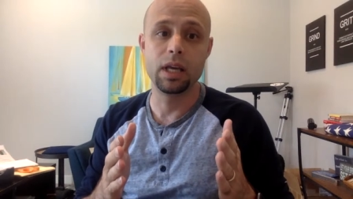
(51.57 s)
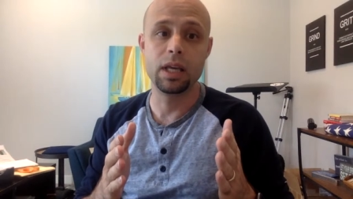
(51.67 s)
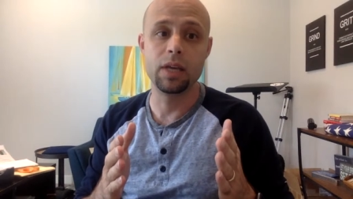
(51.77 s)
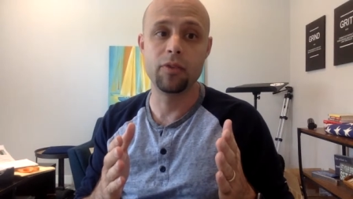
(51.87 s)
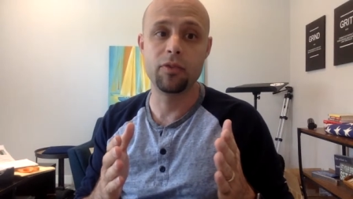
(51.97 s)

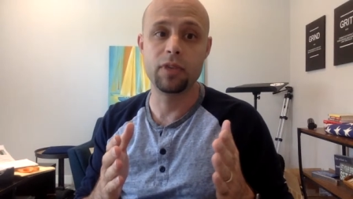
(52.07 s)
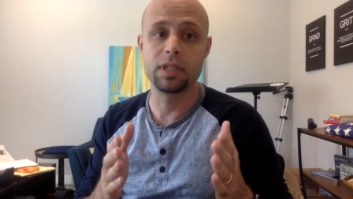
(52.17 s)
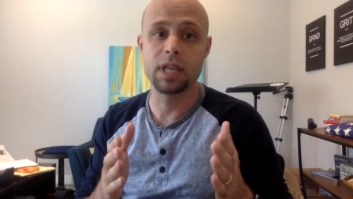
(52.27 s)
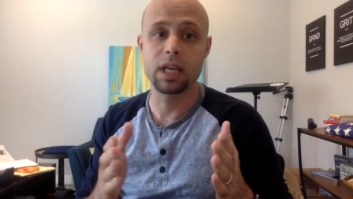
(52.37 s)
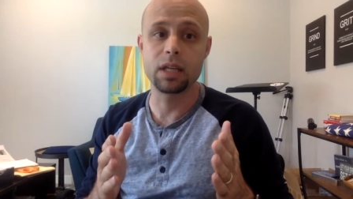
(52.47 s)

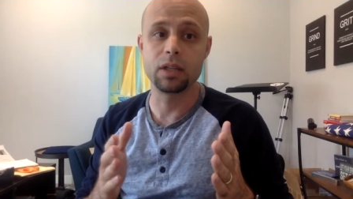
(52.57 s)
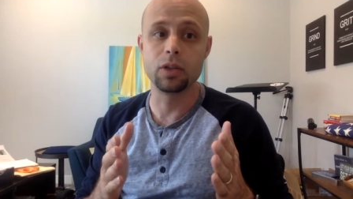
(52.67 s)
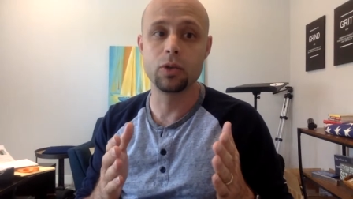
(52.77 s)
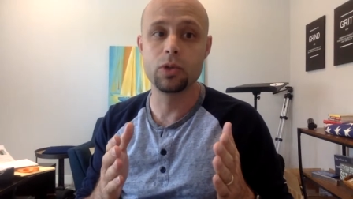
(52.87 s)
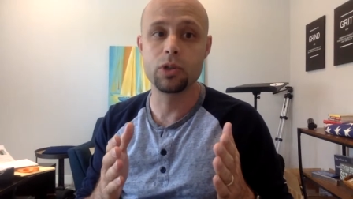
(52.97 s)
Is that going to
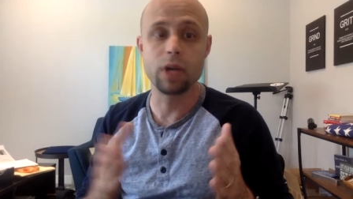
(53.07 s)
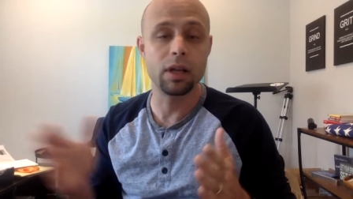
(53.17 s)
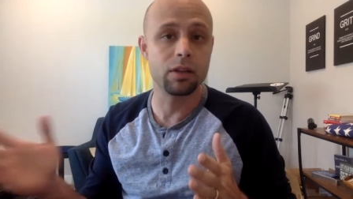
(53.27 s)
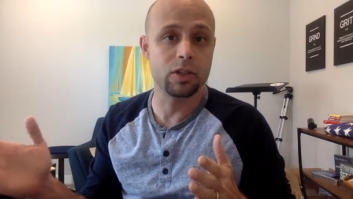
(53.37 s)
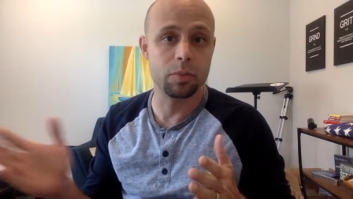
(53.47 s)
lose your
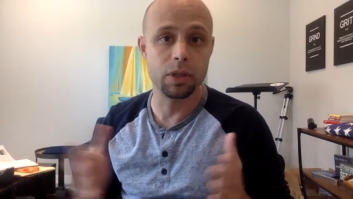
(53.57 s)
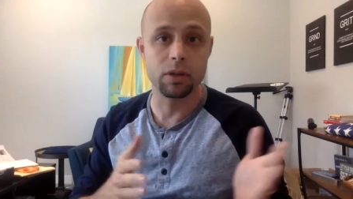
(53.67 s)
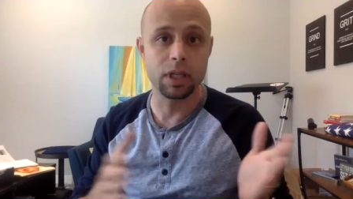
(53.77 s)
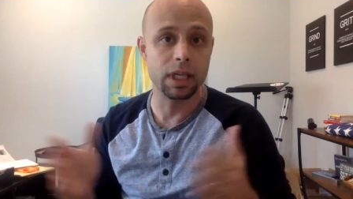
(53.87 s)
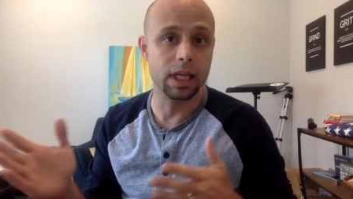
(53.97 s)

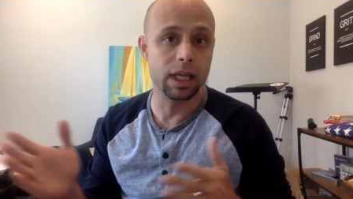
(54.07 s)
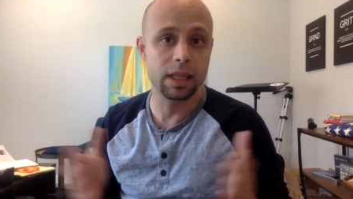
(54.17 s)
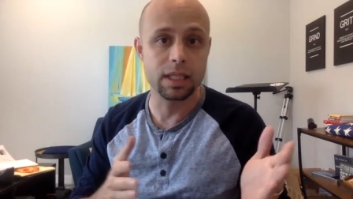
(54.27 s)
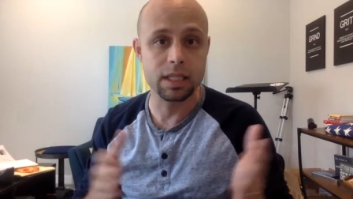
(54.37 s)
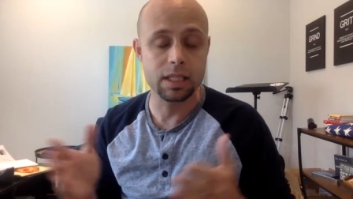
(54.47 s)
eligibility to
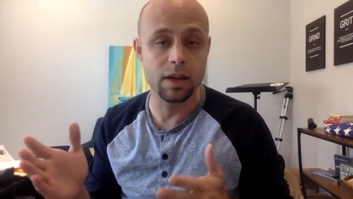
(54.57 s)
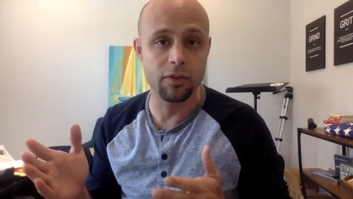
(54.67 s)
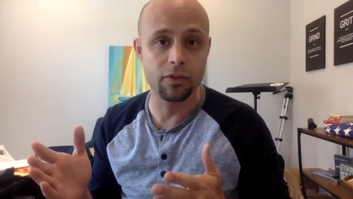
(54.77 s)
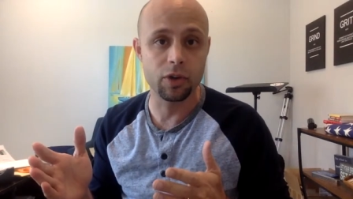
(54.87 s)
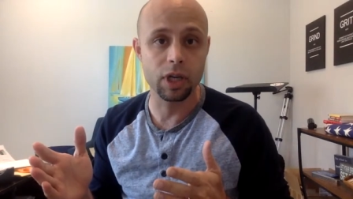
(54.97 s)
get this
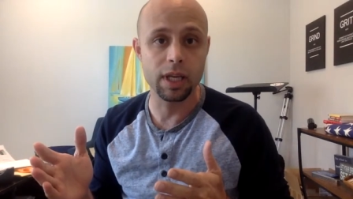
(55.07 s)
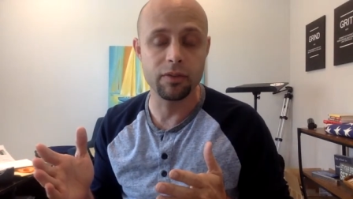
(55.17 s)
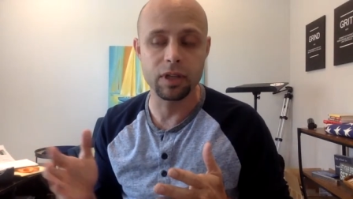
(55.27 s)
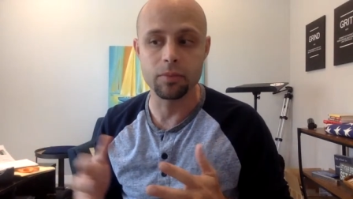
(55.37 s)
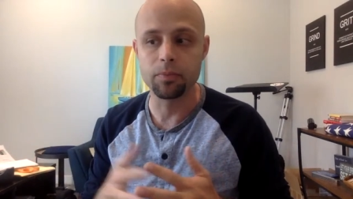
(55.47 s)
stuff
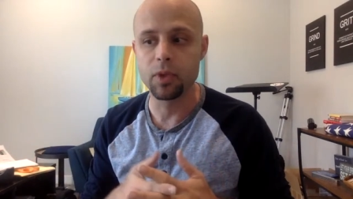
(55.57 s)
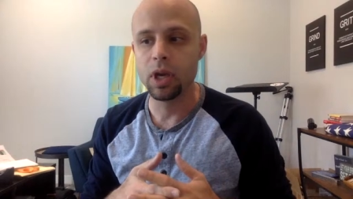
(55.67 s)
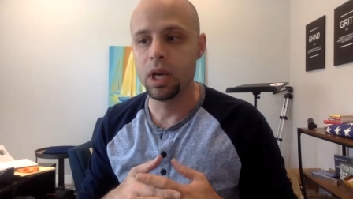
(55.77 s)
forgiven?